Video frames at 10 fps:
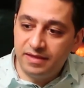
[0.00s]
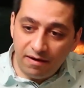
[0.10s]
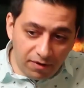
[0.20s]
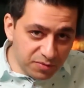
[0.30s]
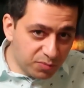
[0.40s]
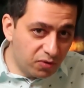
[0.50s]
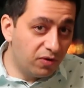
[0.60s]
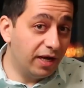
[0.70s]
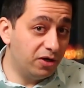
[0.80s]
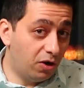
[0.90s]
DevOps
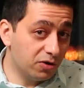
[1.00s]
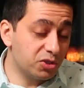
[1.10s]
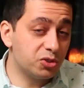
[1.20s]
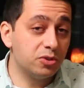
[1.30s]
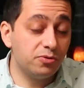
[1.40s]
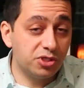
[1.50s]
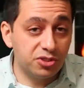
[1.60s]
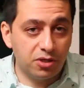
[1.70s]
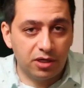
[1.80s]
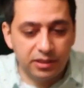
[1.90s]
Pro and also
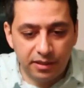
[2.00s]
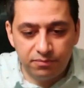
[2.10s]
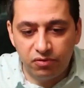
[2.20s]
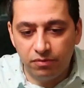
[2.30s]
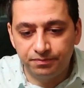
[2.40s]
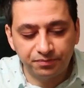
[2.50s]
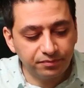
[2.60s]
Solutions Architect Pro.